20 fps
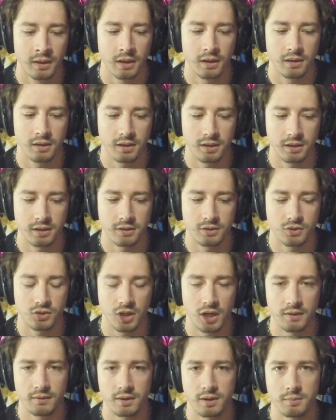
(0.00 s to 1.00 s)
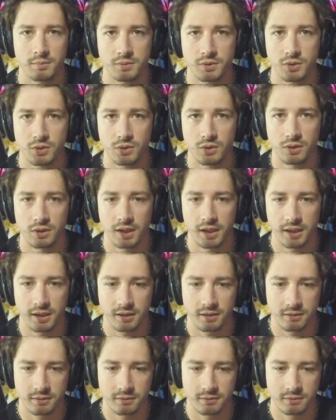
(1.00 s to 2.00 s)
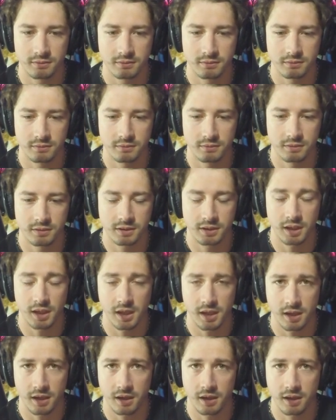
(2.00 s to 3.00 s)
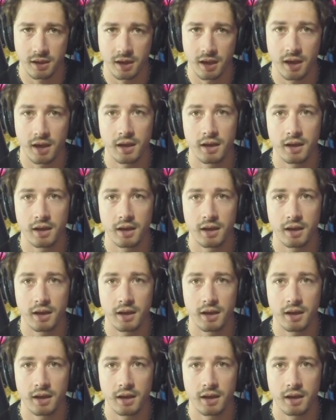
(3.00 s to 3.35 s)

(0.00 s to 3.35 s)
then drive up to the lake, stay there the night,